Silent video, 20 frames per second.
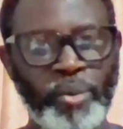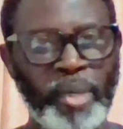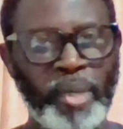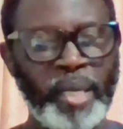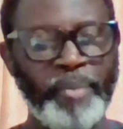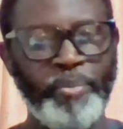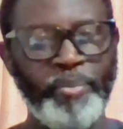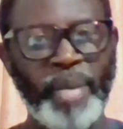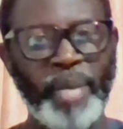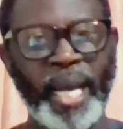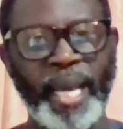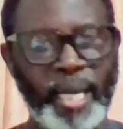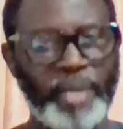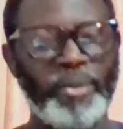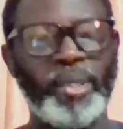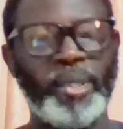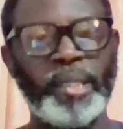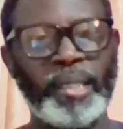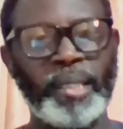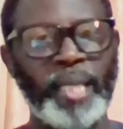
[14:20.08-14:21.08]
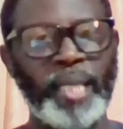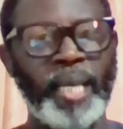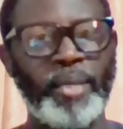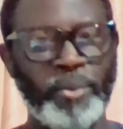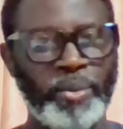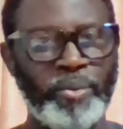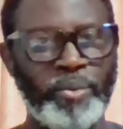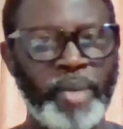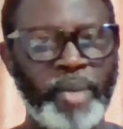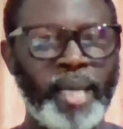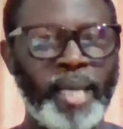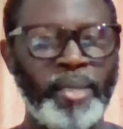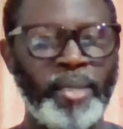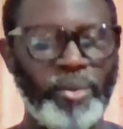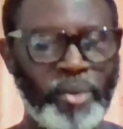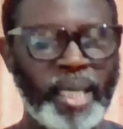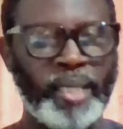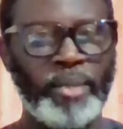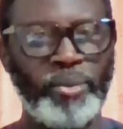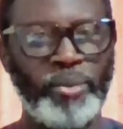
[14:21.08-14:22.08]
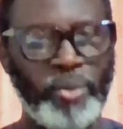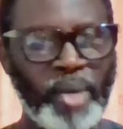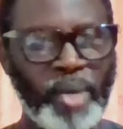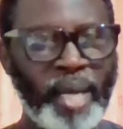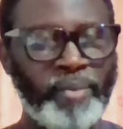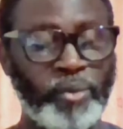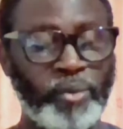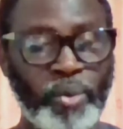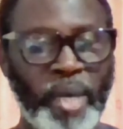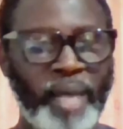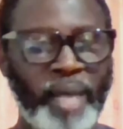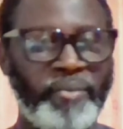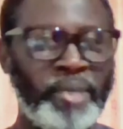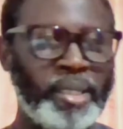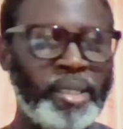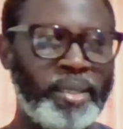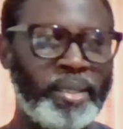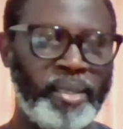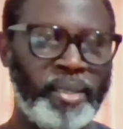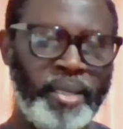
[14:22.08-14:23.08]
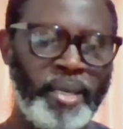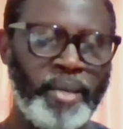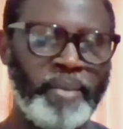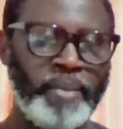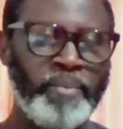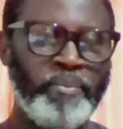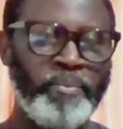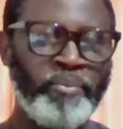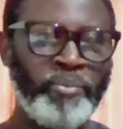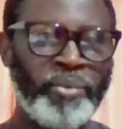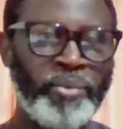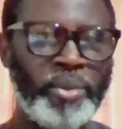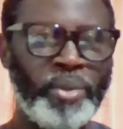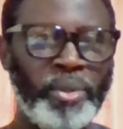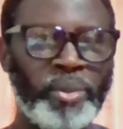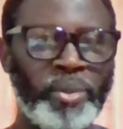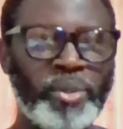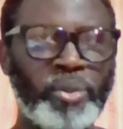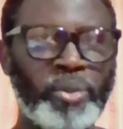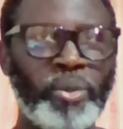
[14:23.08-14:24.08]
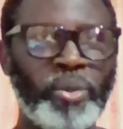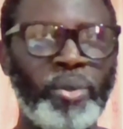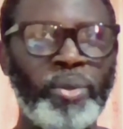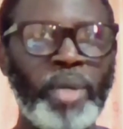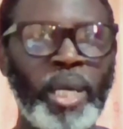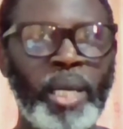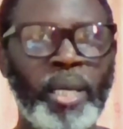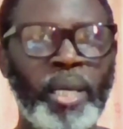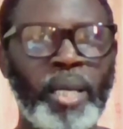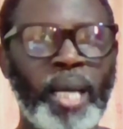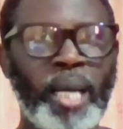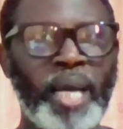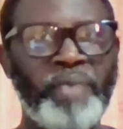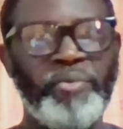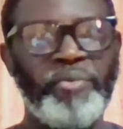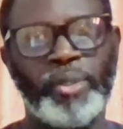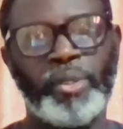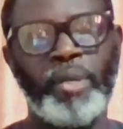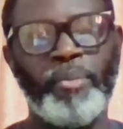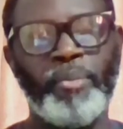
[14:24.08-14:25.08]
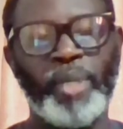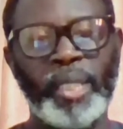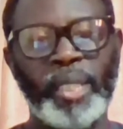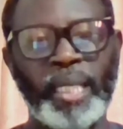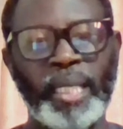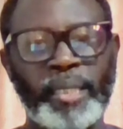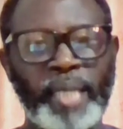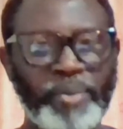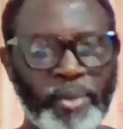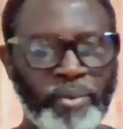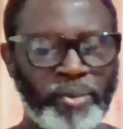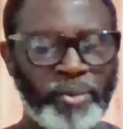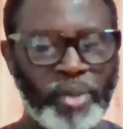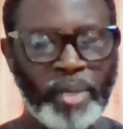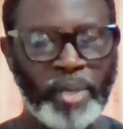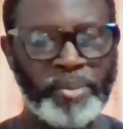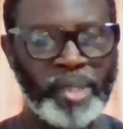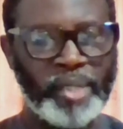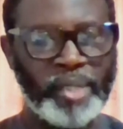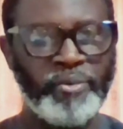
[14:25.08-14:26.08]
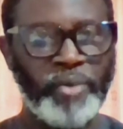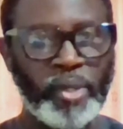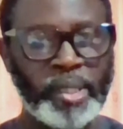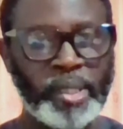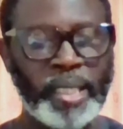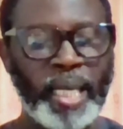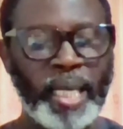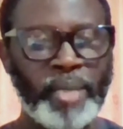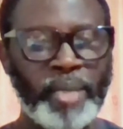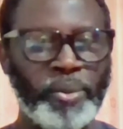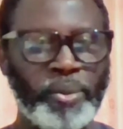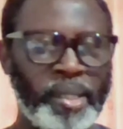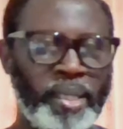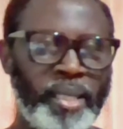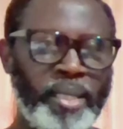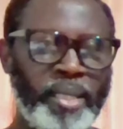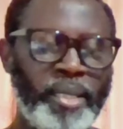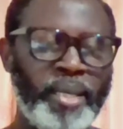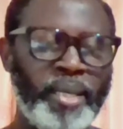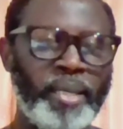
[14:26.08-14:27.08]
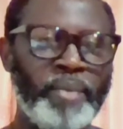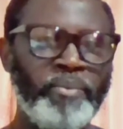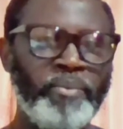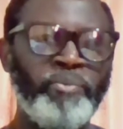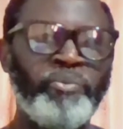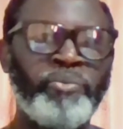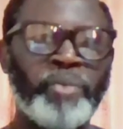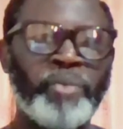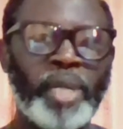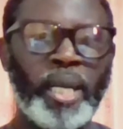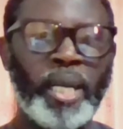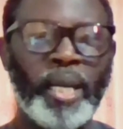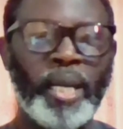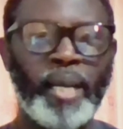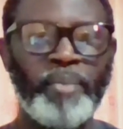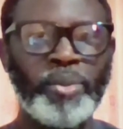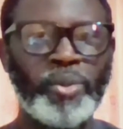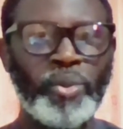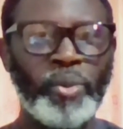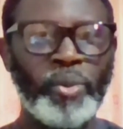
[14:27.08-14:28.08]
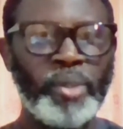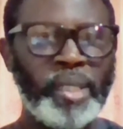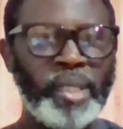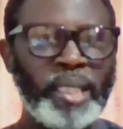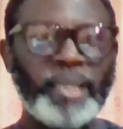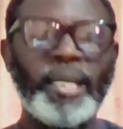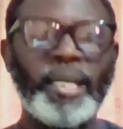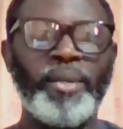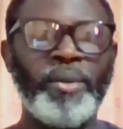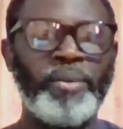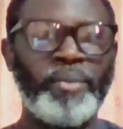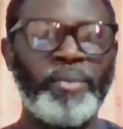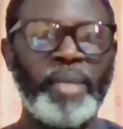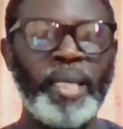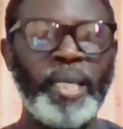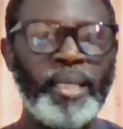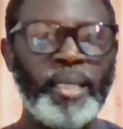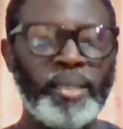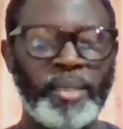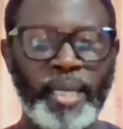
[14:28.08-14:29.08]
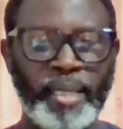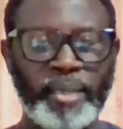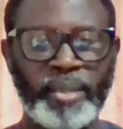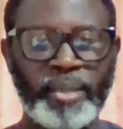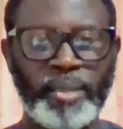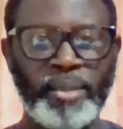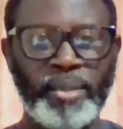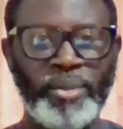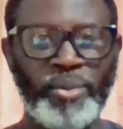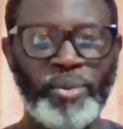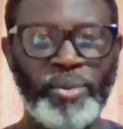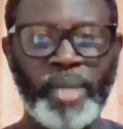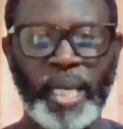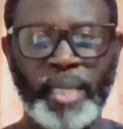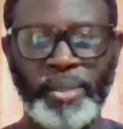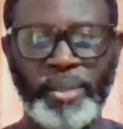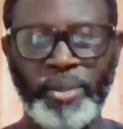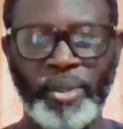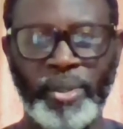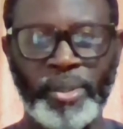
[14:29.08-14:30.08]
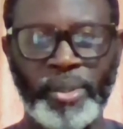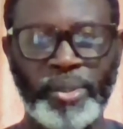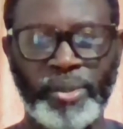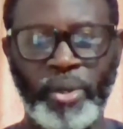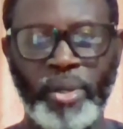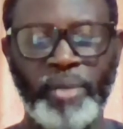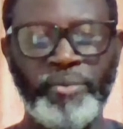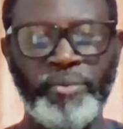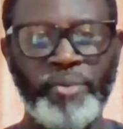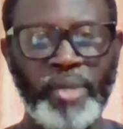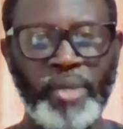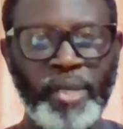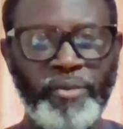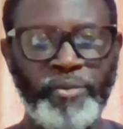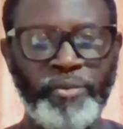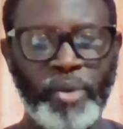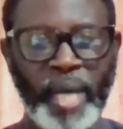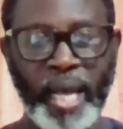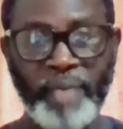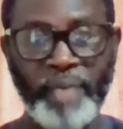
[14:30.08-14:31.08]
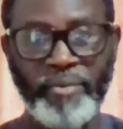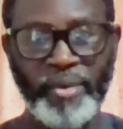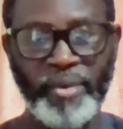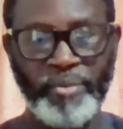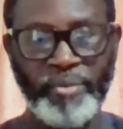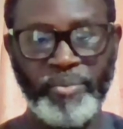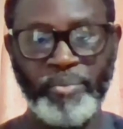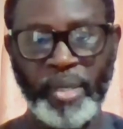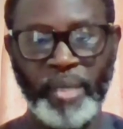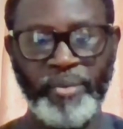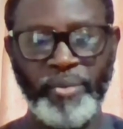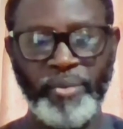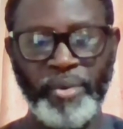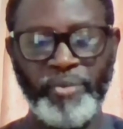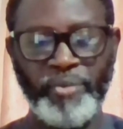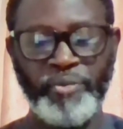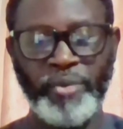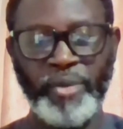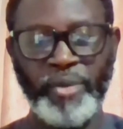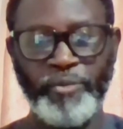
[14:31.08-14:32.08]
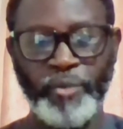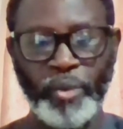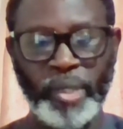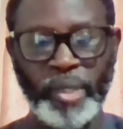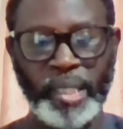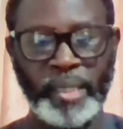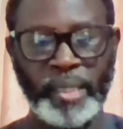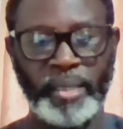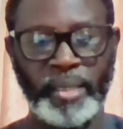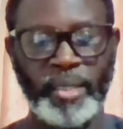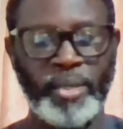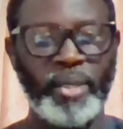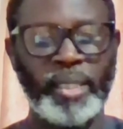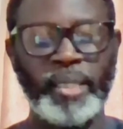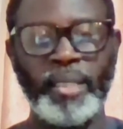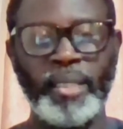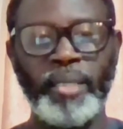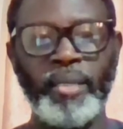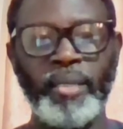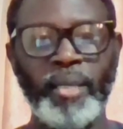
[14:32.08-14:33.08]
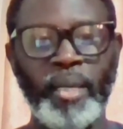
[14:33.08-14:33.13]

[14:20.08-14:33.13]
a, biannual cycle where you can have to harvest in a year. You know, so uh, for some other types of crops, it's four cycles in a year. Um, so these are not things that you can just solve if you have a, if, food insecurity